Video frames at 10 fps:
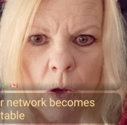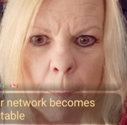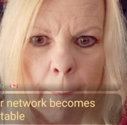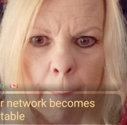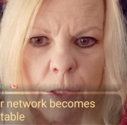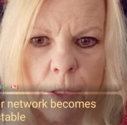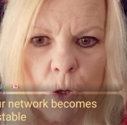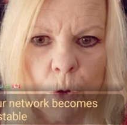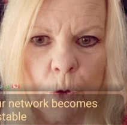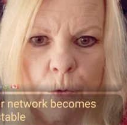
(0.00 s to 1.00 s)
So if
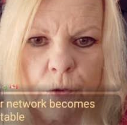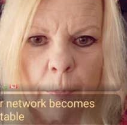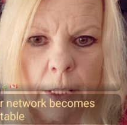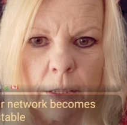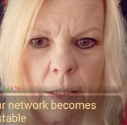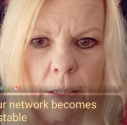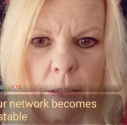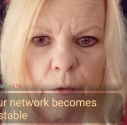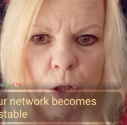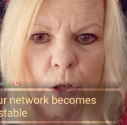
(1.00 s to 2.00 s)
somebody's
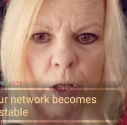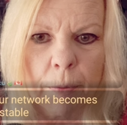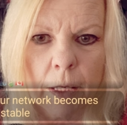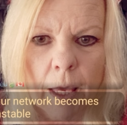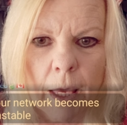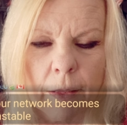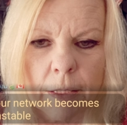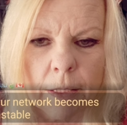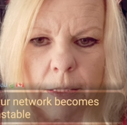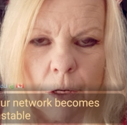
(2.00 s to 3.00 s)
PK and they sing,
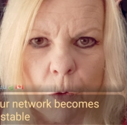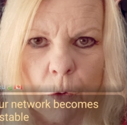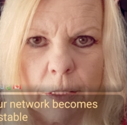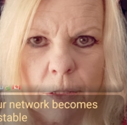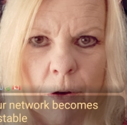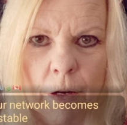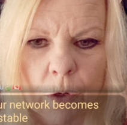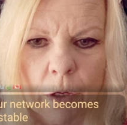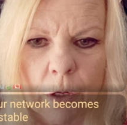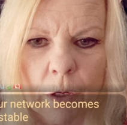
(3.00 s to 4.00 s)
you can,
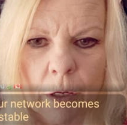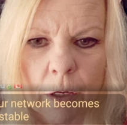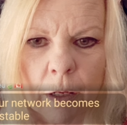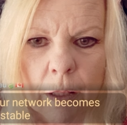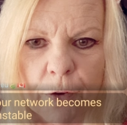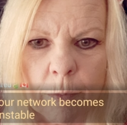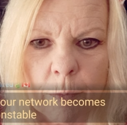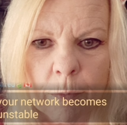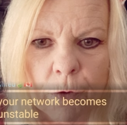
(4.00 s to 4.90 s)
if you want.